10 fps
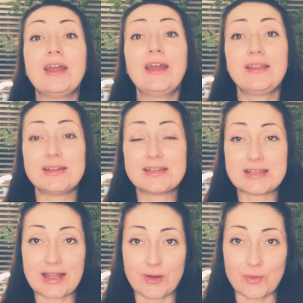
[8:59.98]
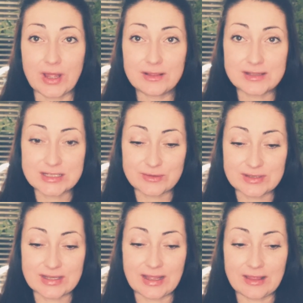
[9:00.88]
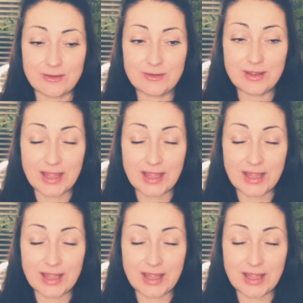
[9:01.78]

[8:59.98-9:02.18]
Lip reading: And then second round, let's do it together.